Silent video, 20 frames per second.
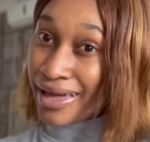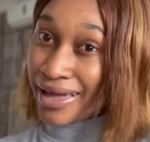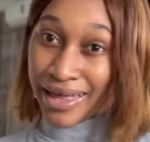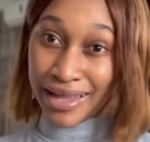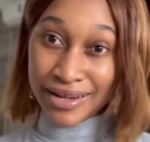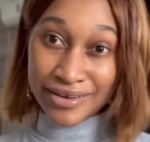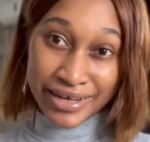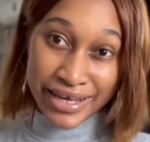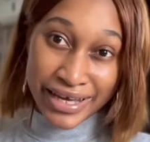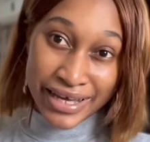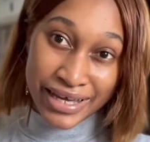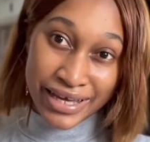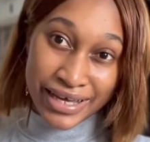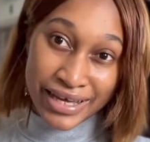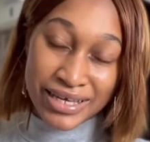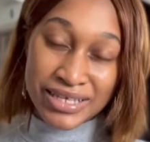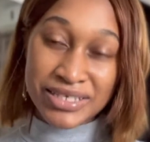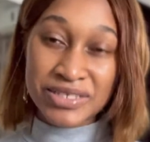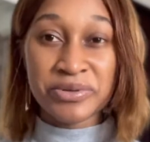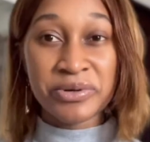Hello
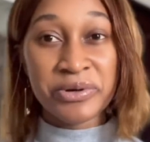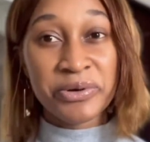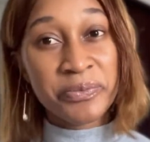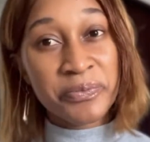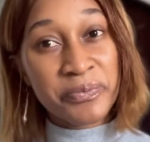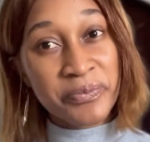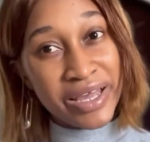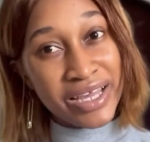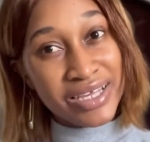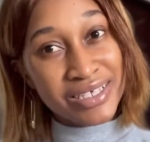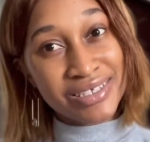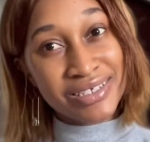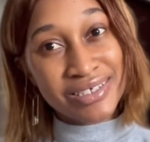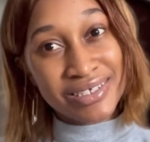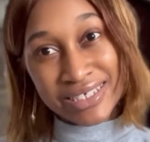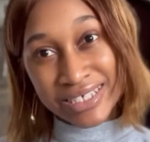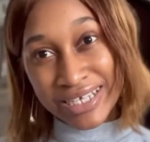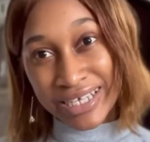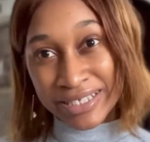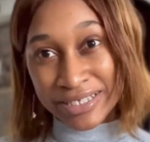guys, welcome back to the
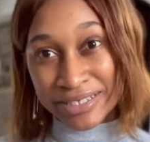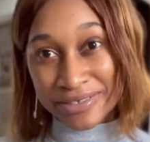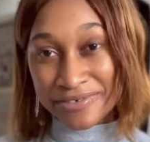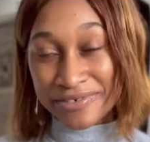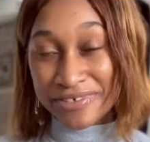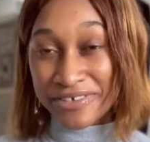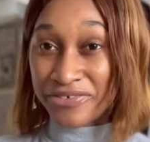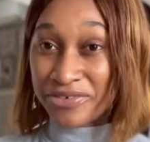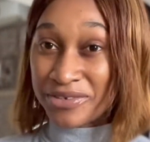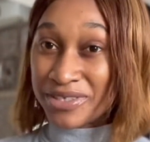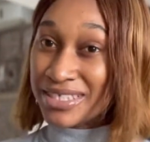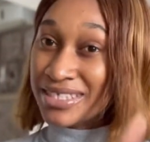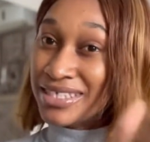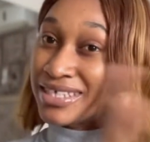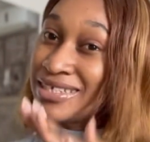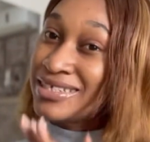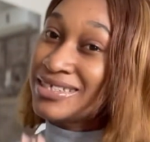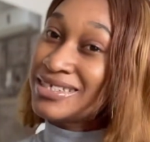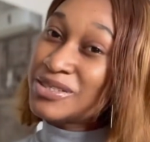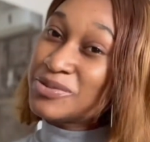channel. If you're
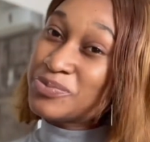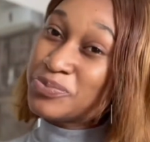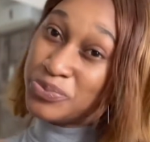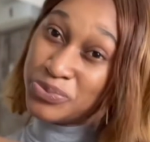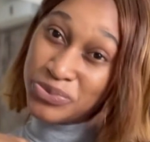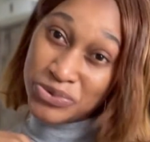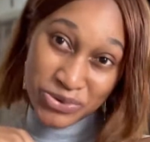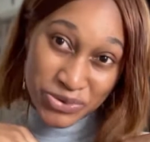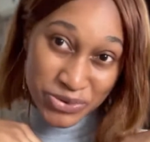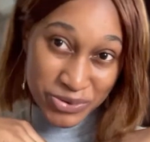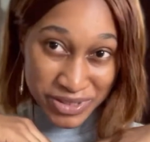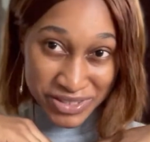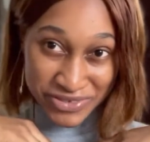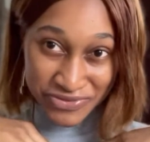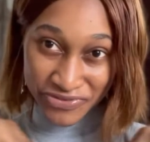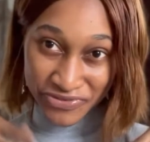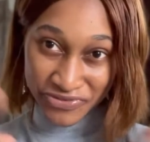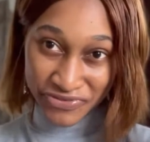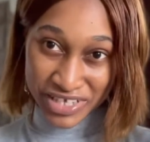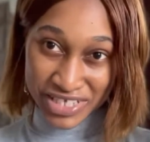seeing this
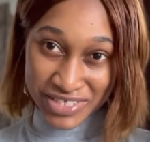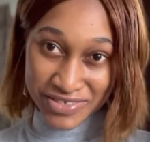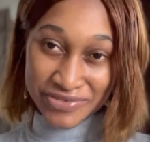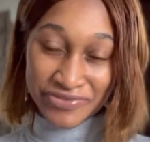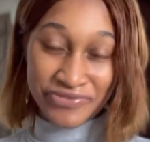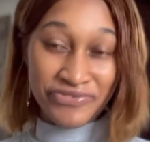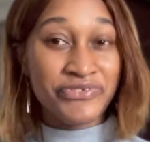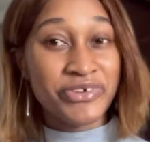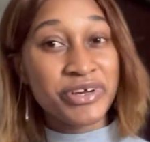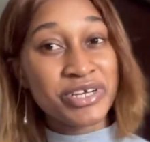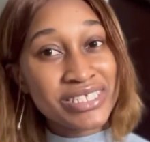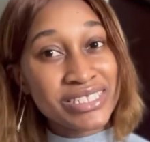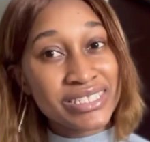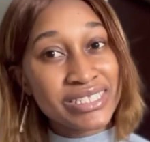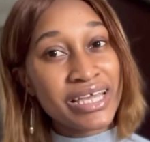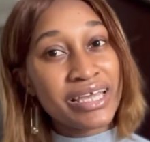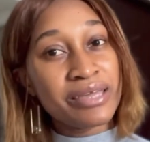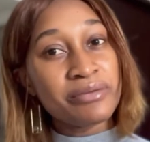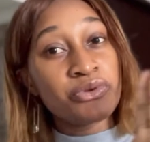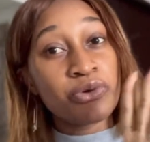beautiful face for the first
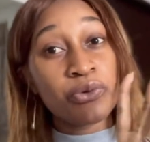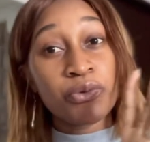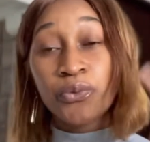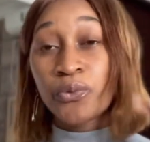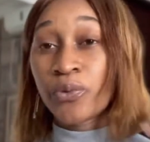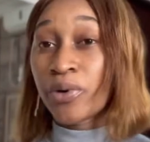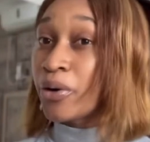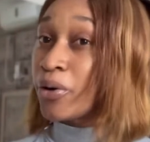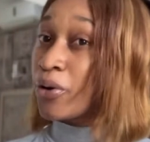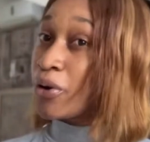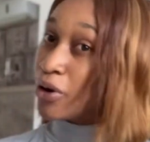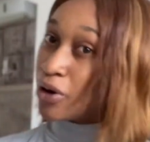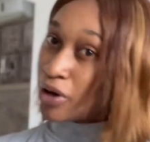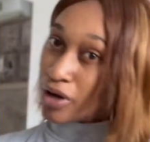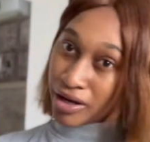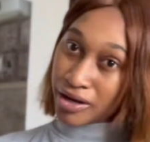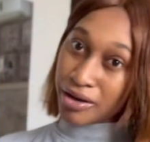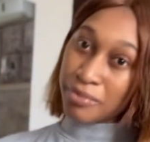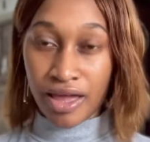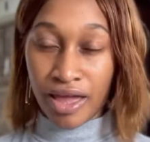time, you're
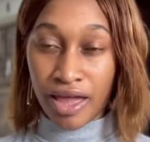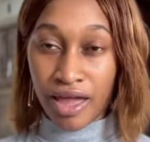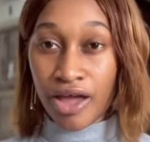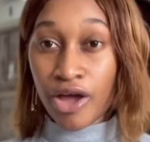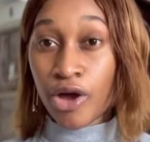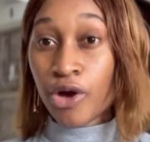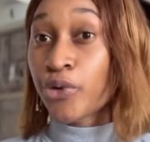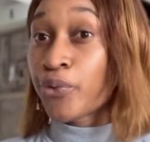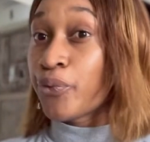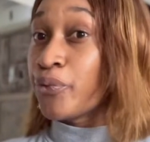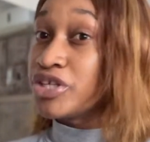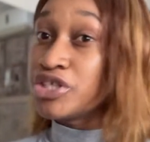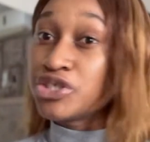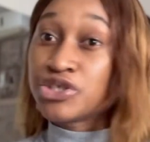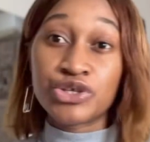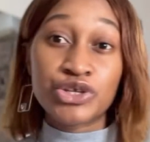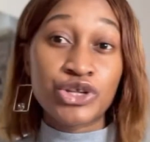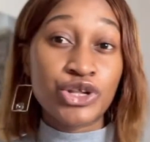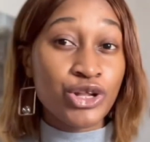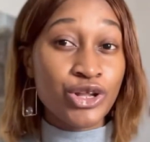welcome. We
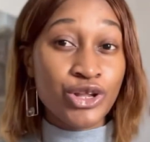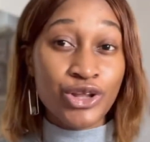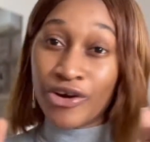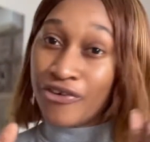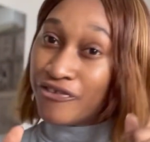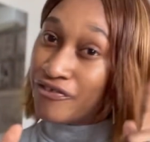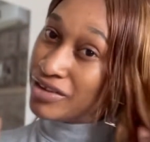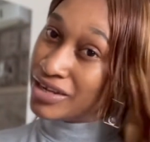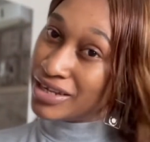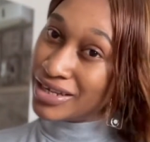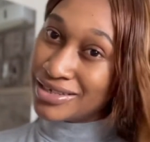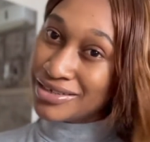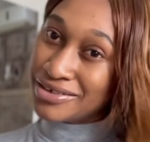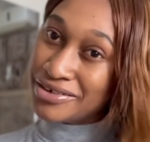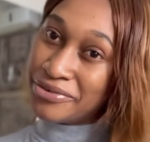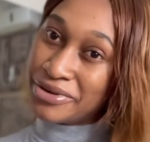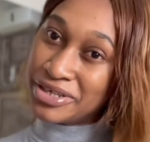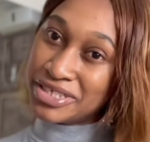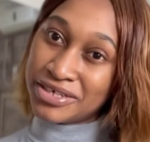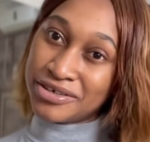do lovely and
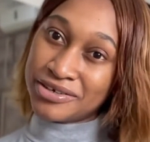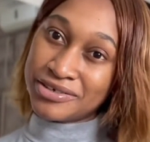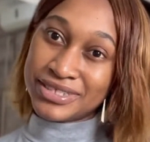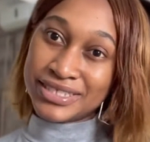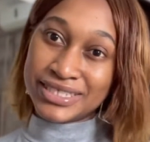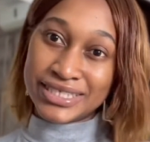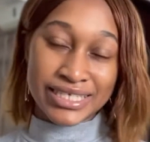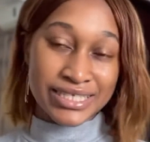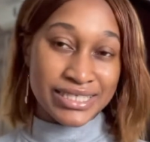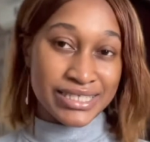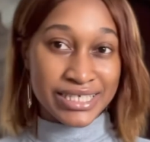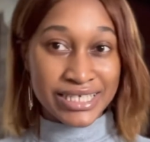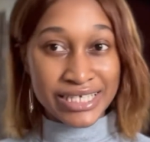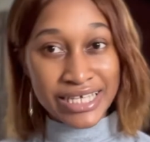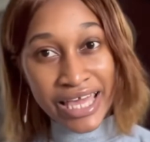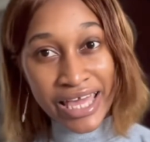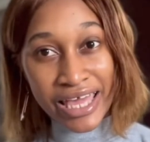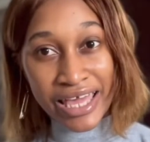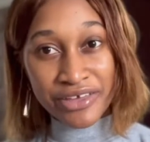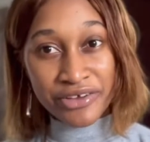great content
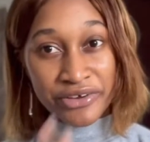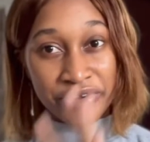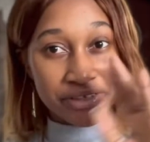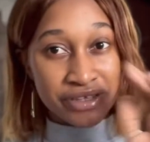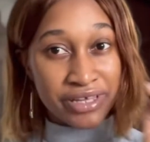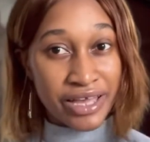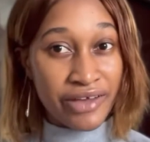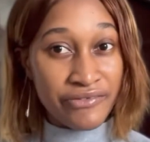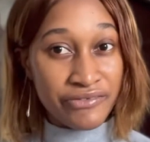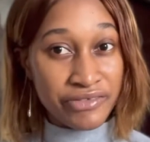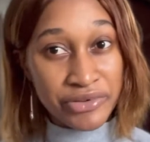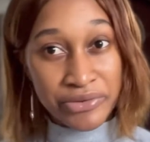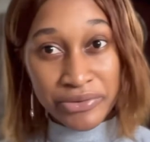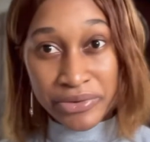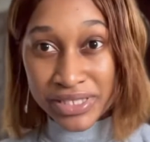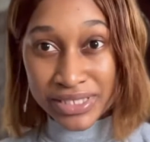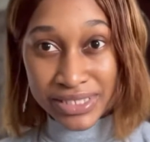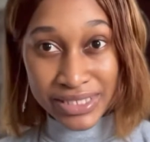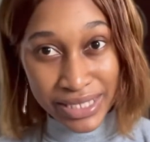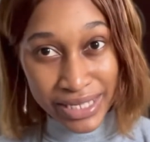here. You're gonna have a
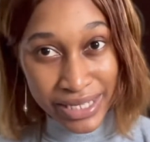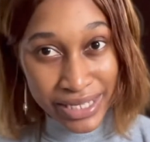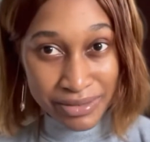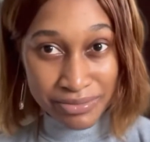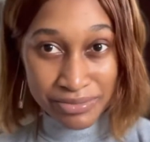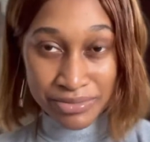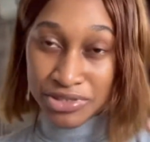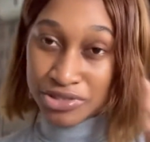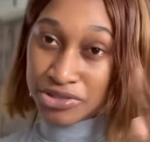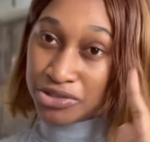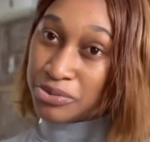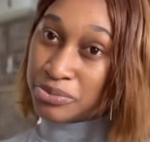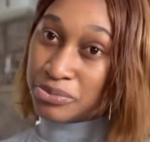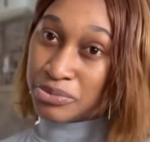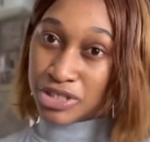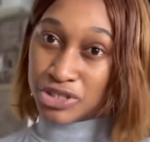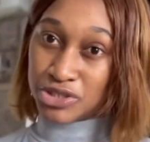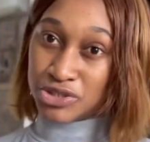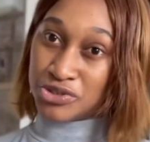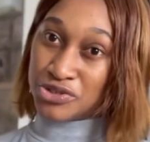great time, so
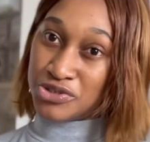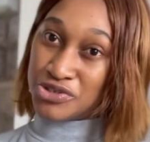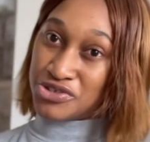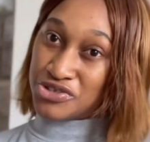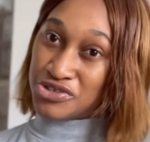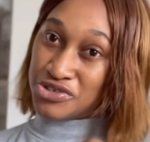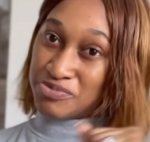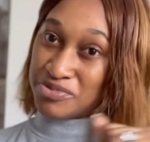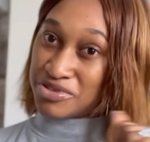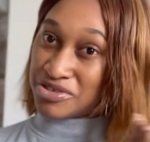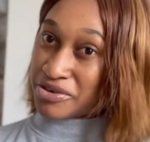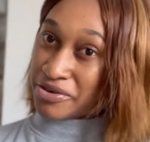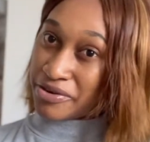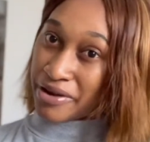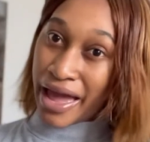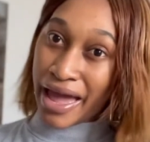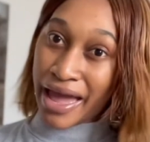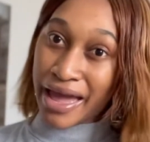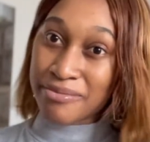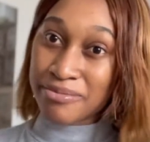make sure to
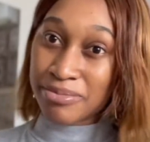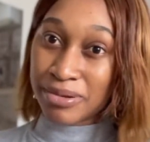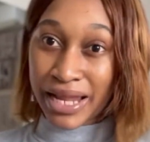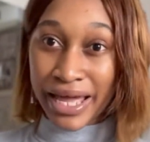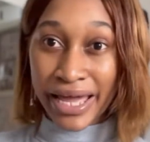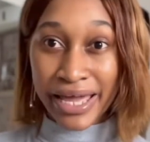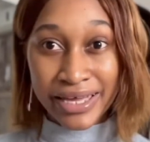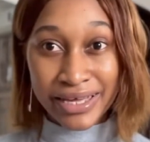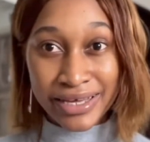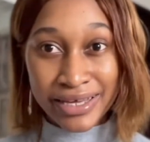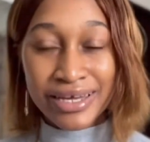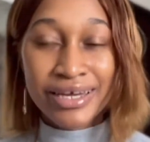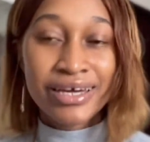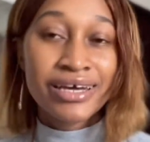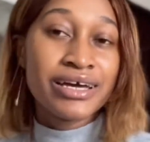subscribe, like,